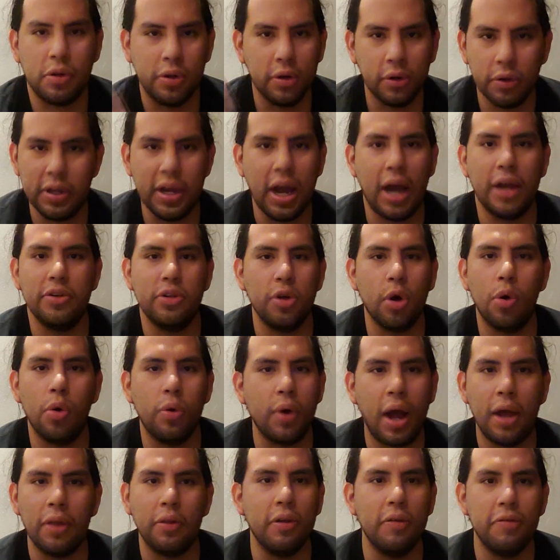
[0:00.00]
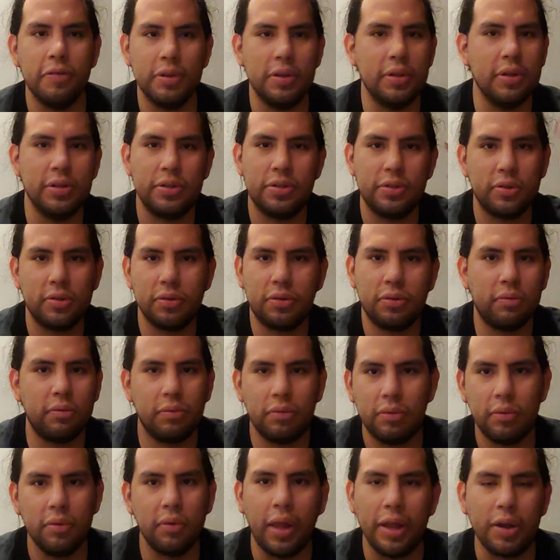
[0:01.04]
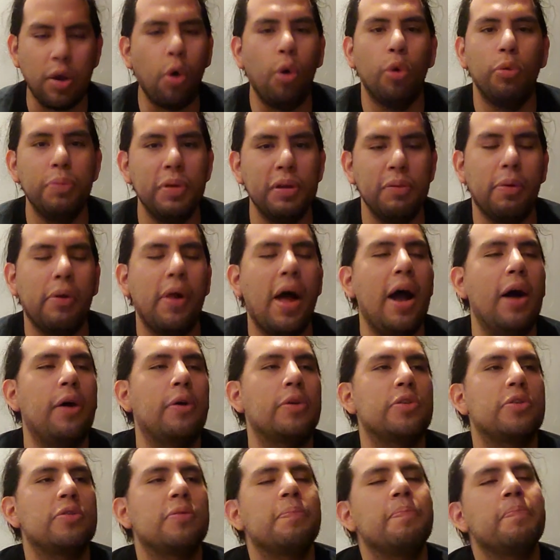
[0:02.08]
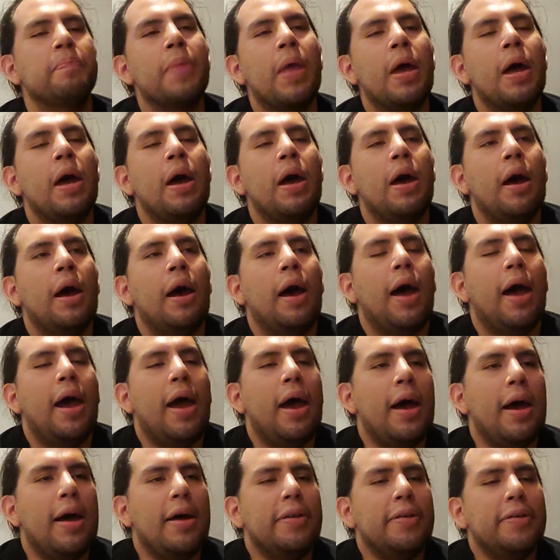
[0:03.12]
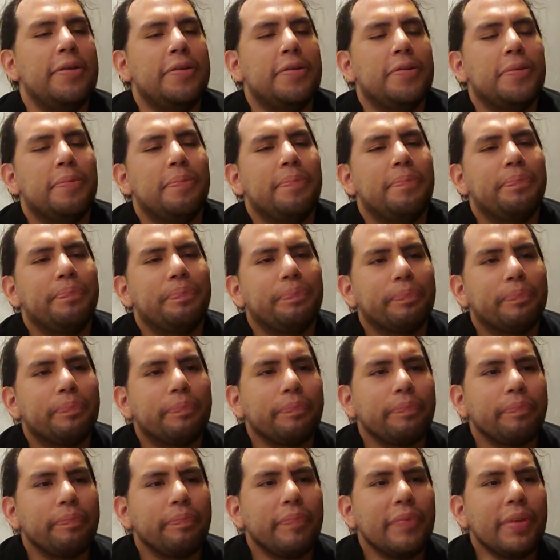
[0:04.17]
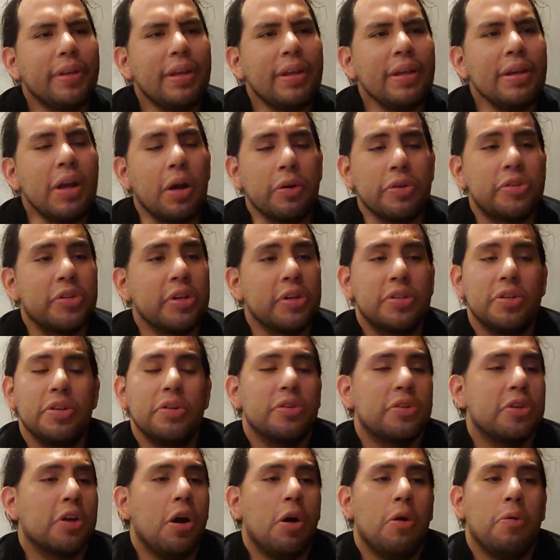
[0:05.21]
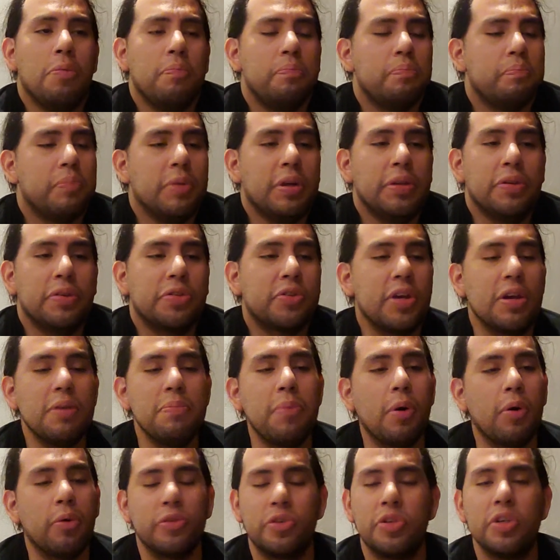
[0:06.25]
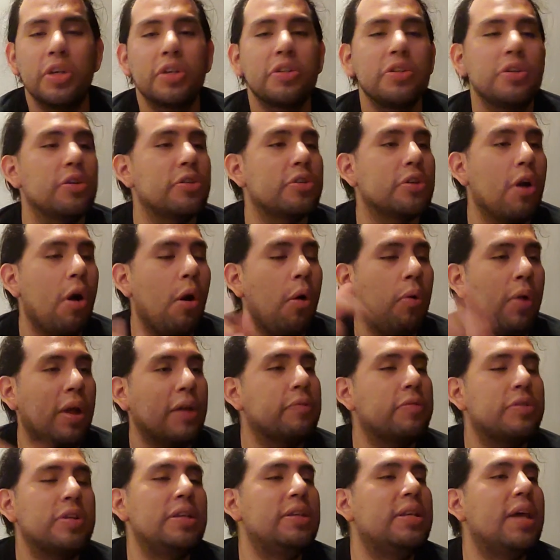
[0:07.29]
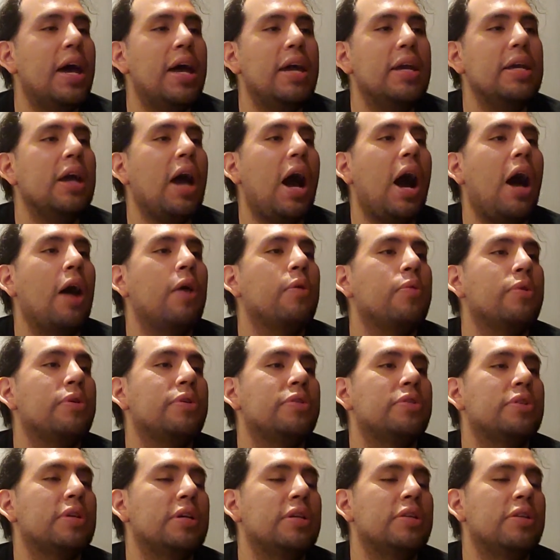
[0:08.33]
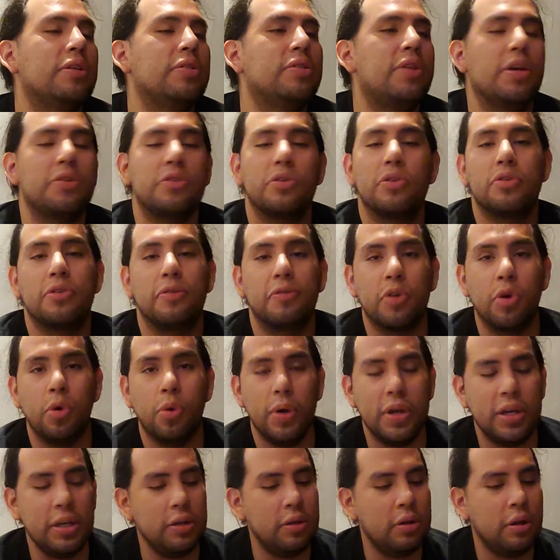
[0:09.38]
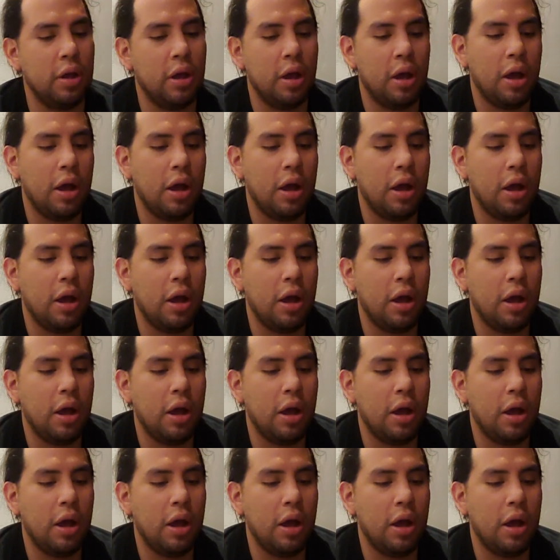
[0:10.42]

Clearly I don't. I live in this like old people house, and you know, 6 years ago in the same boat, 6 years ago like today, I was in the deserts of Kuwait.